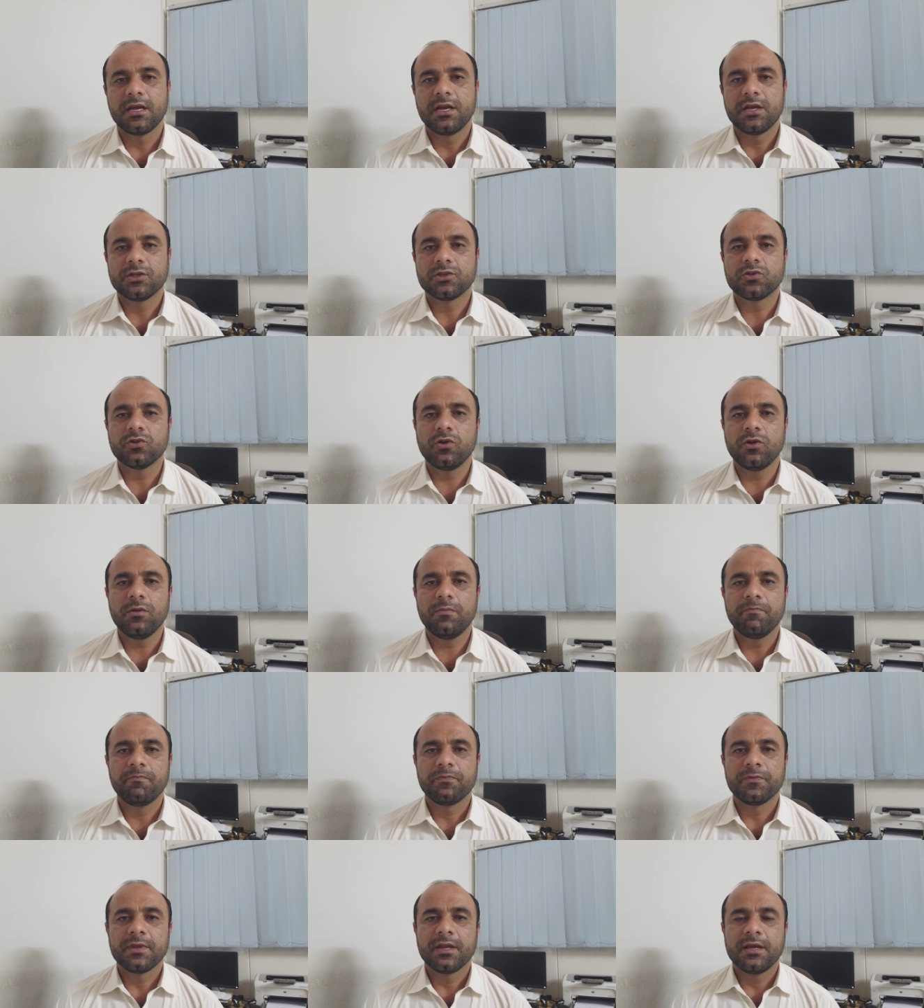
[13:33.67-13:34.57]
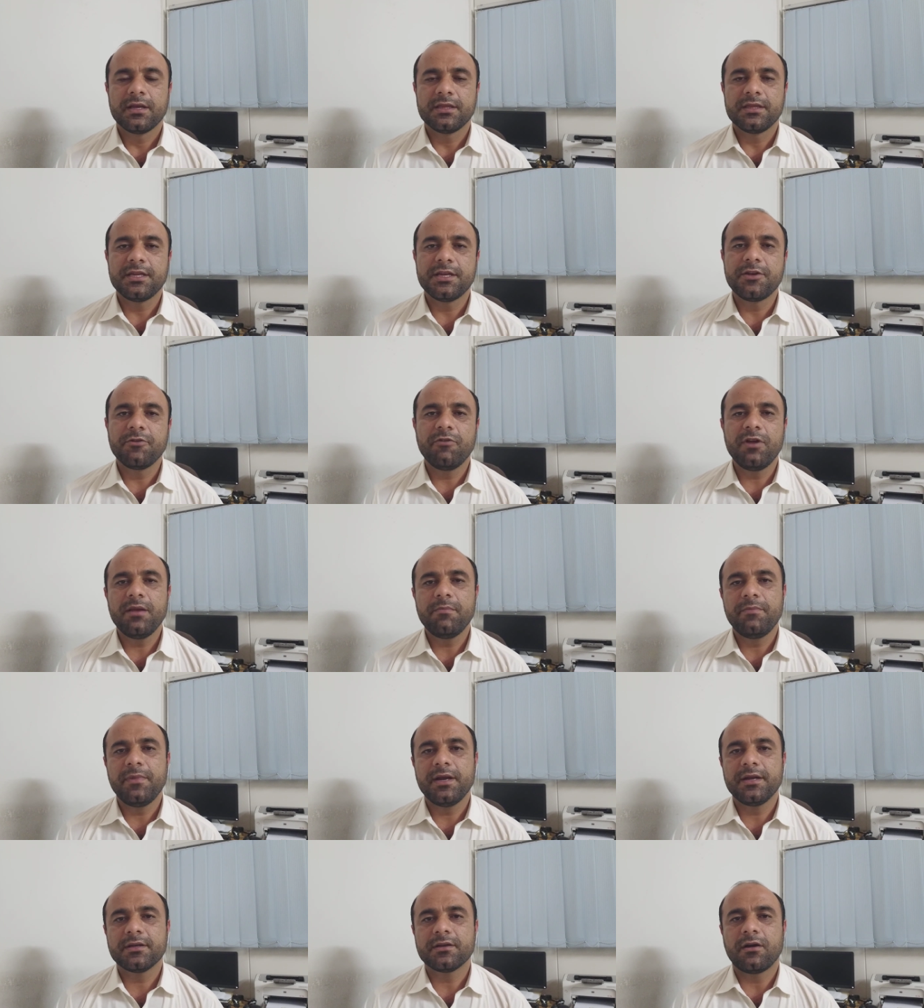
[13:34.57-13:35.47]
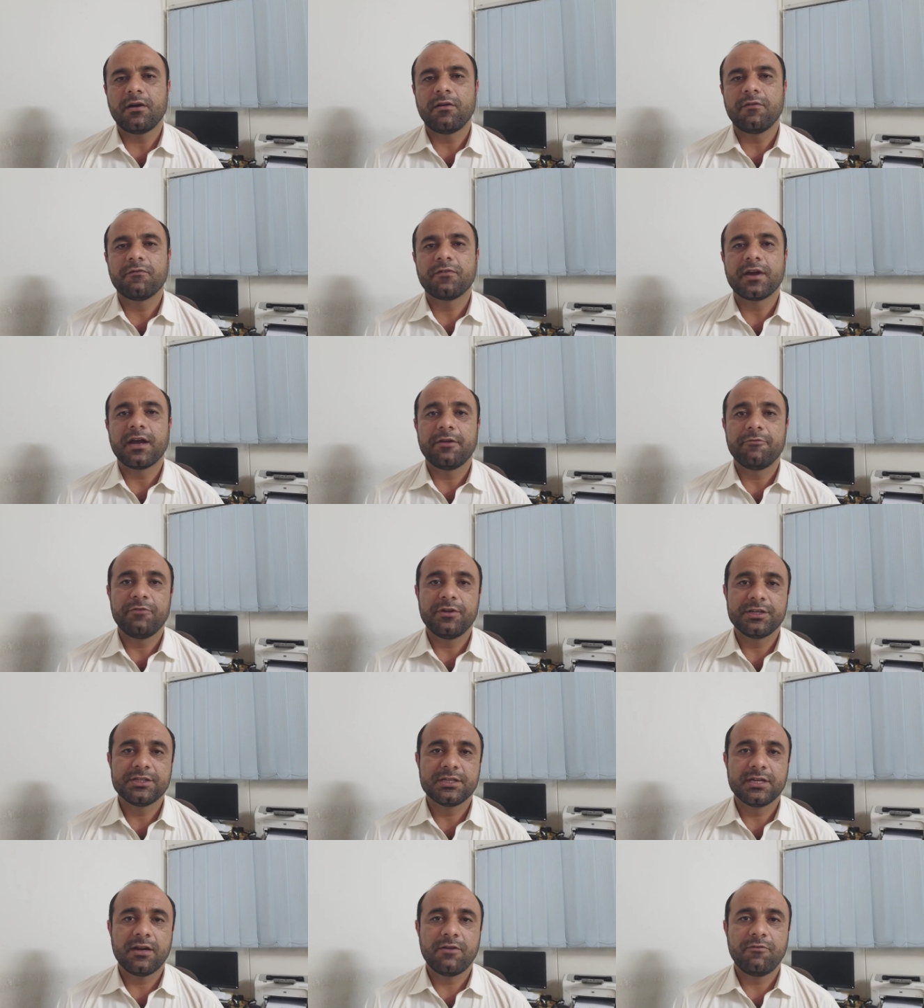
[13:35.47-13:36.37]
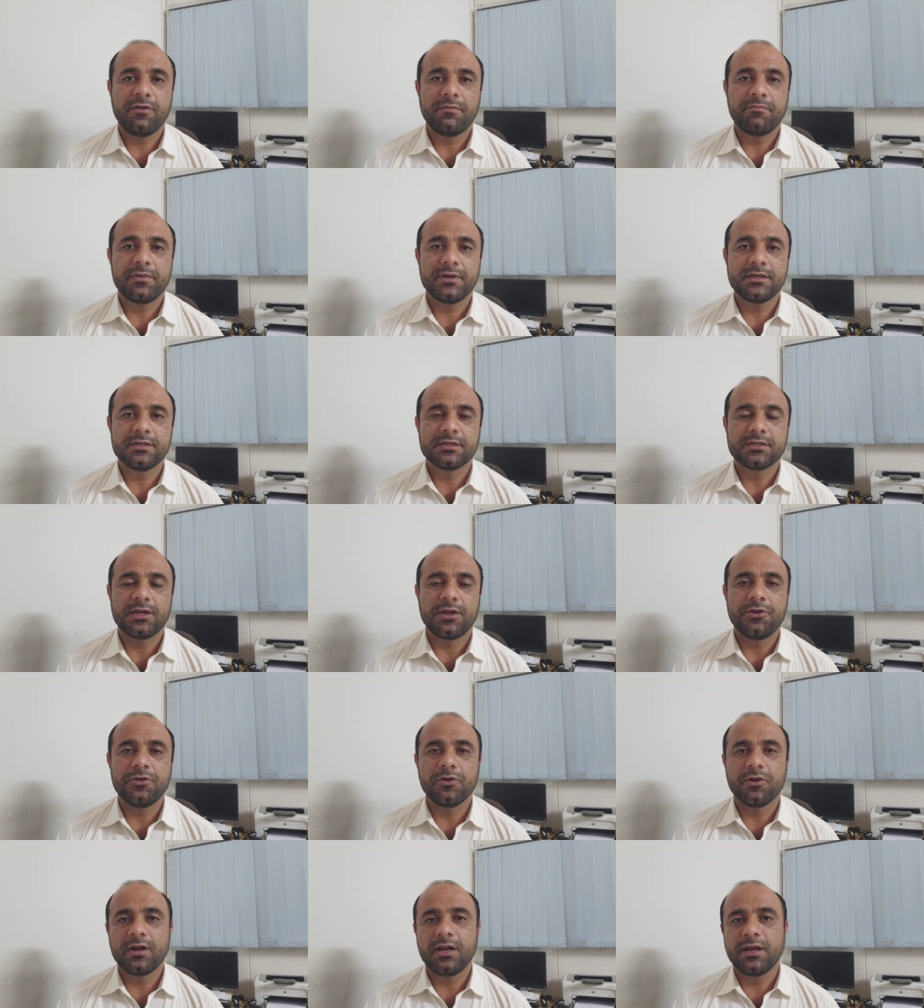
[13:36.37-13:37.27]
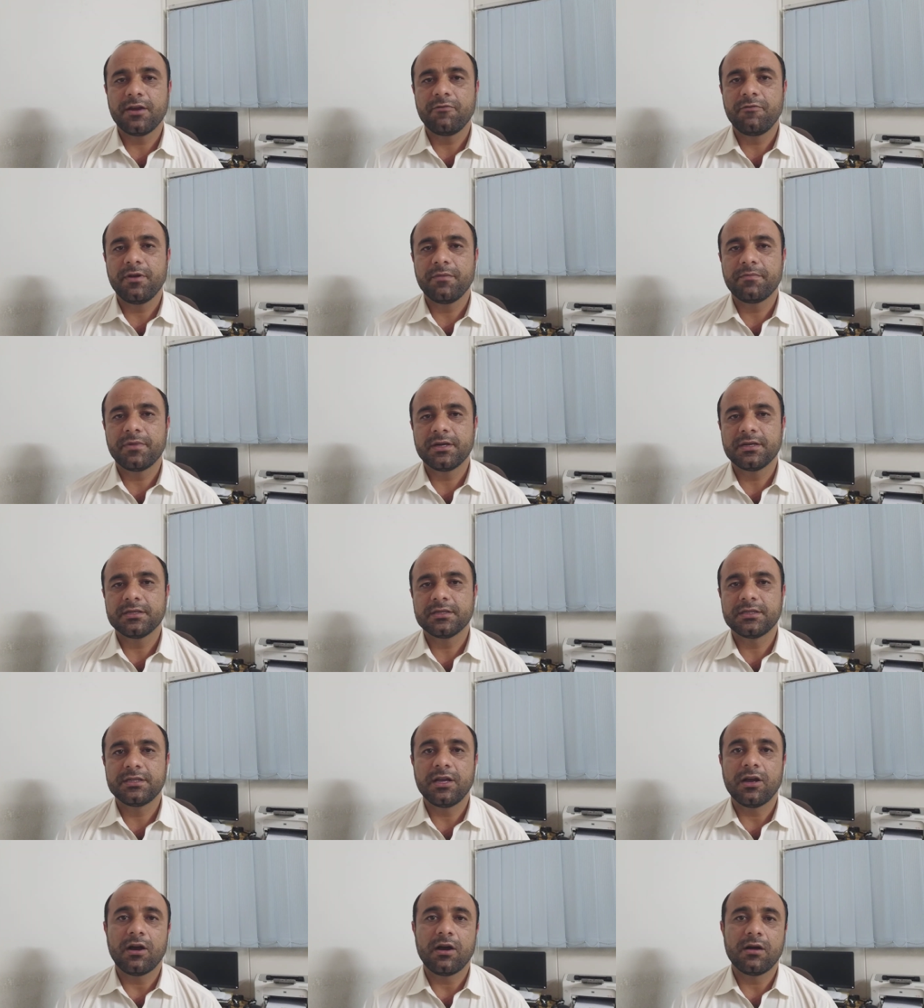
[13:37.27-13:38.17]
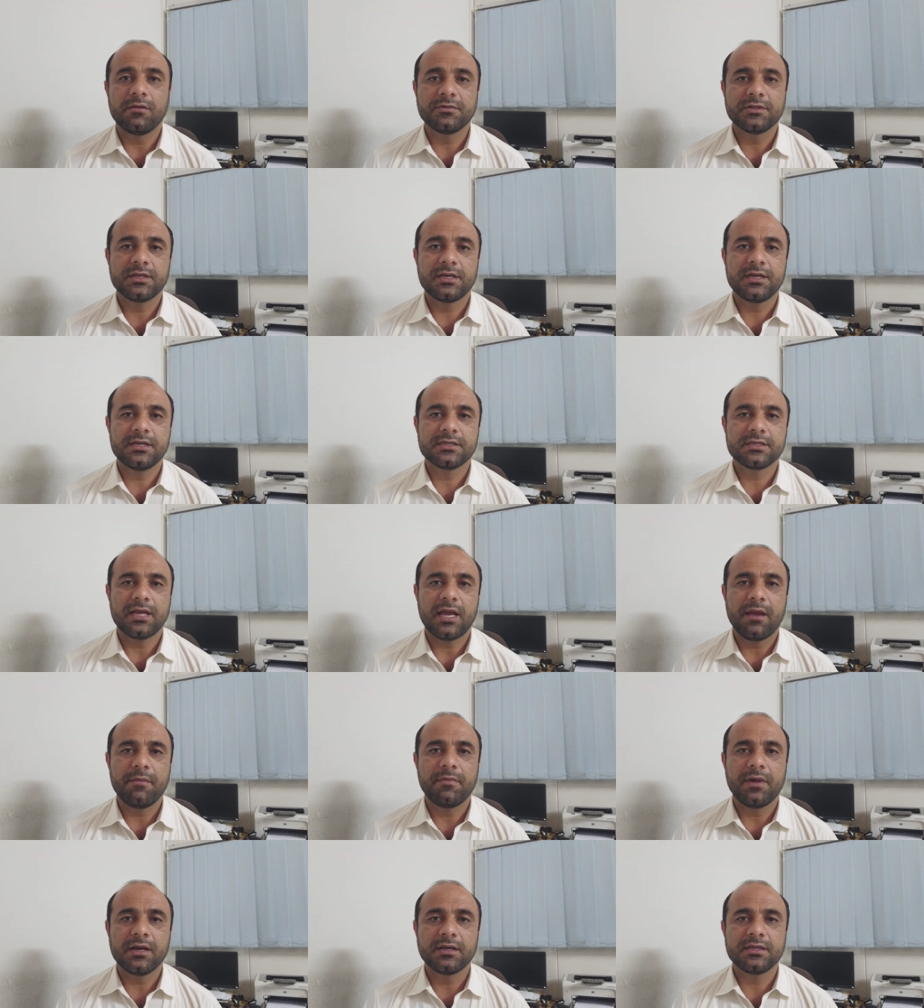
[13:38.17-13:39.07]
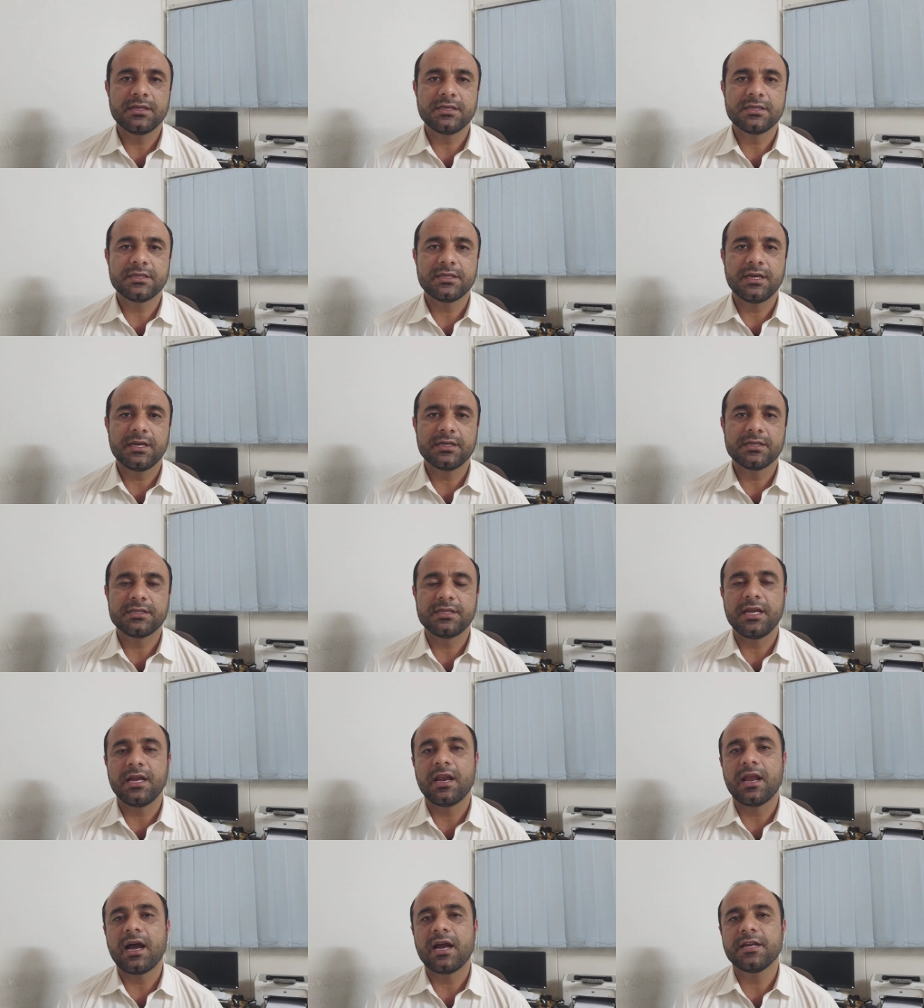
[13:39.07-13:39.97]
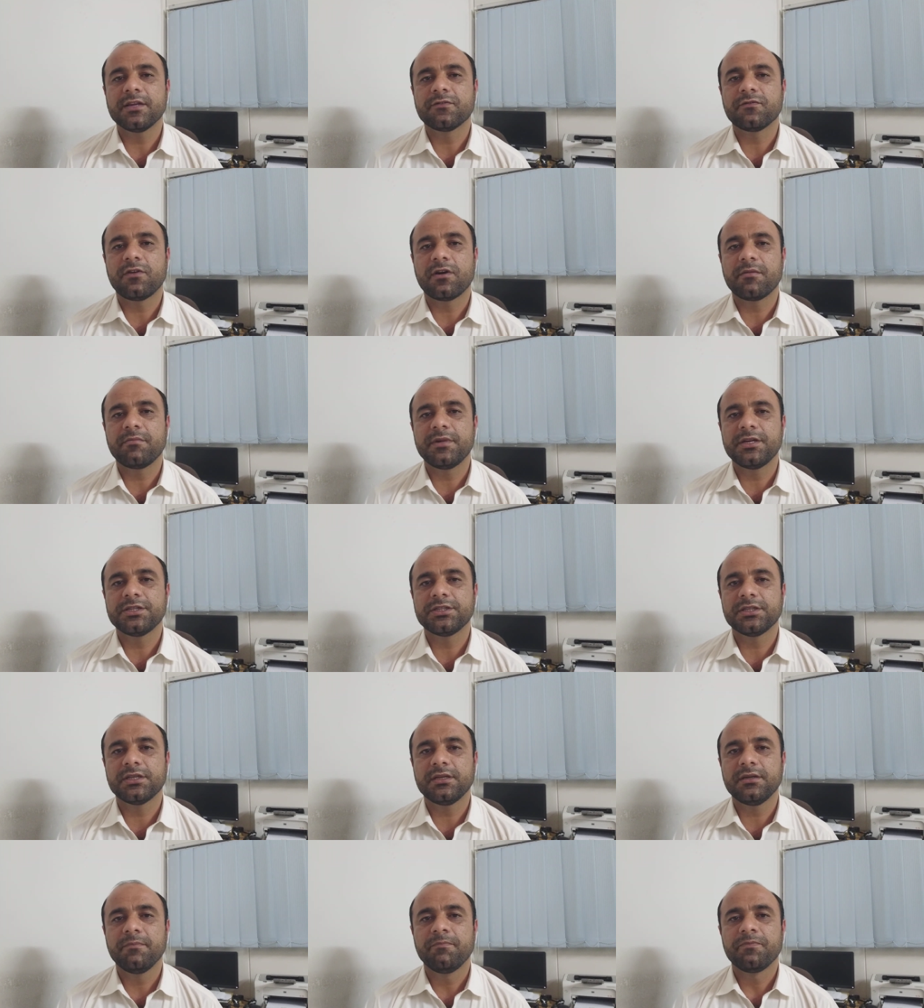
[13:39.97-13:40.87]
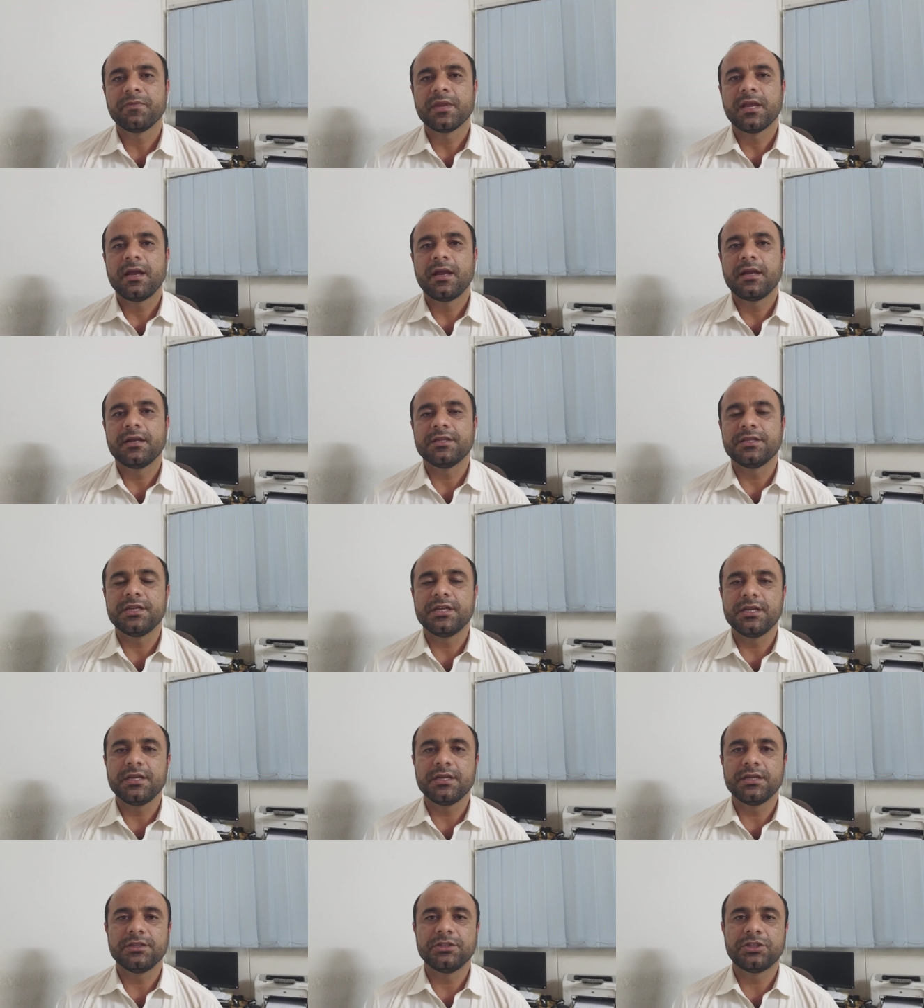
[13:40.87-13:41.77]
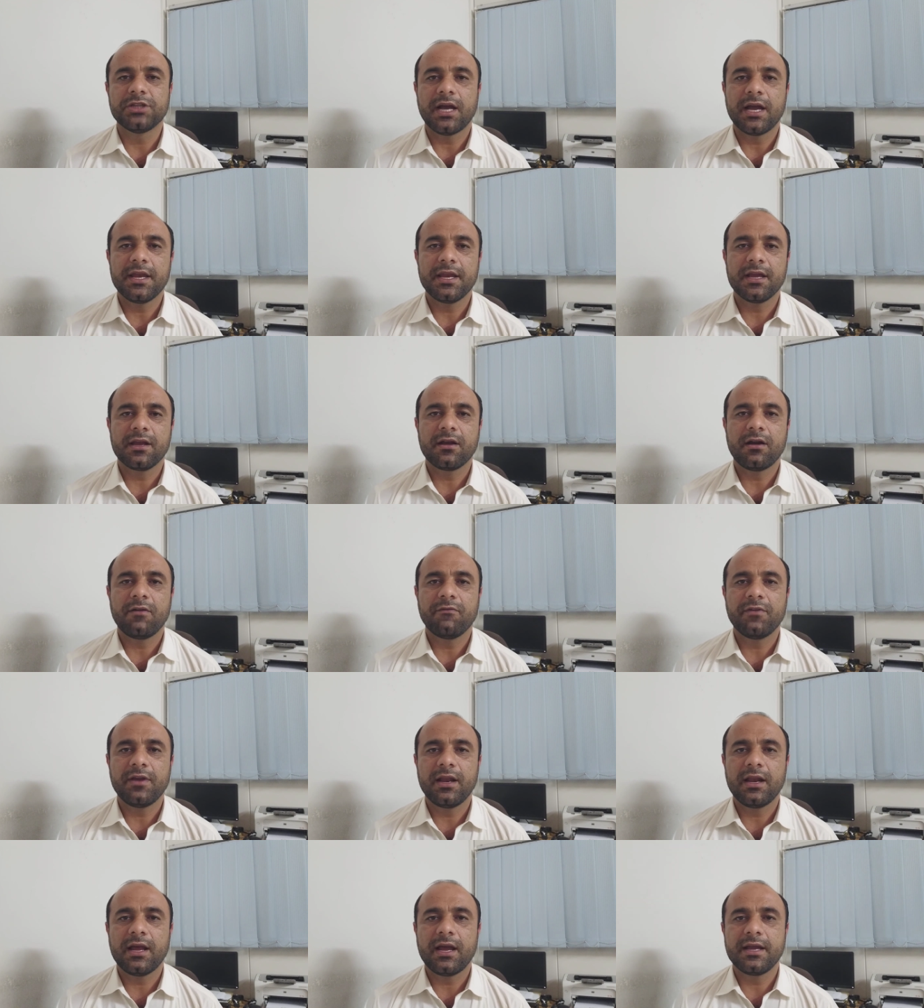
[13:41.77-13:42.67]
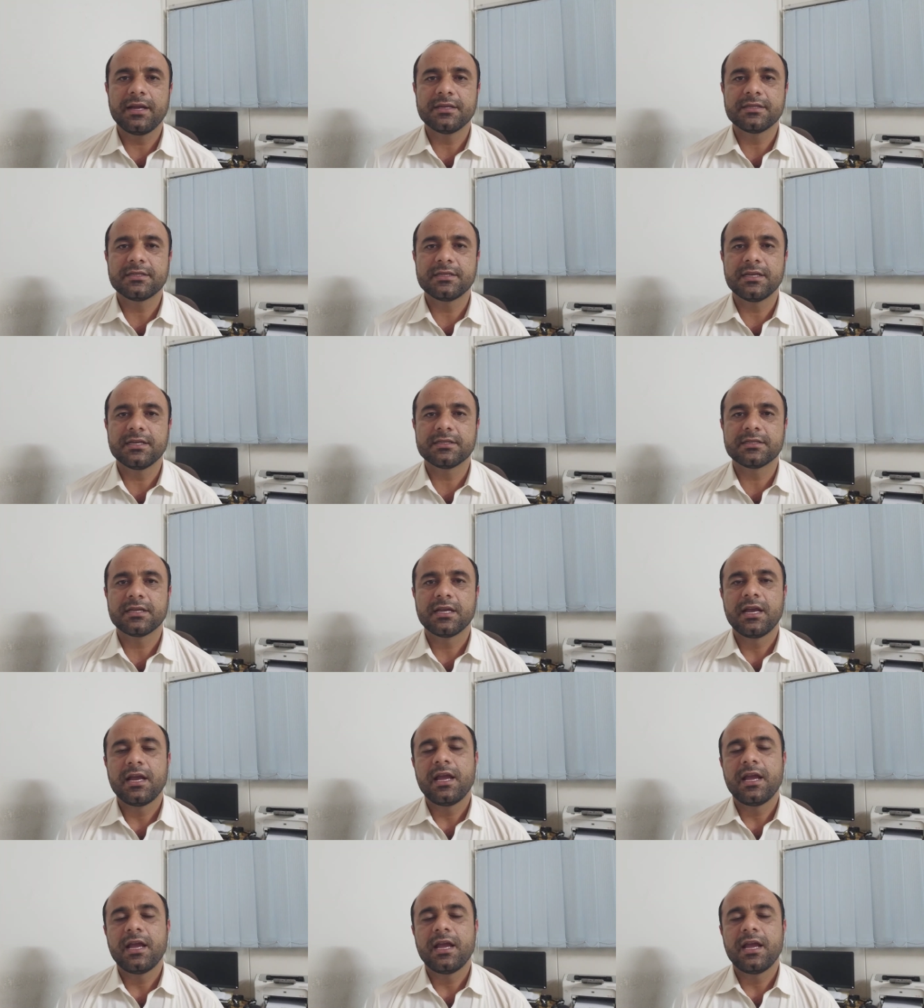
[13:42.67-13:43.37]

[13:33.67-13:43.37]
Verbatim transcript: So, the development of conventional weapons, nuclear weapons, the arms race among the states, the alliance formation, the joining of alliances,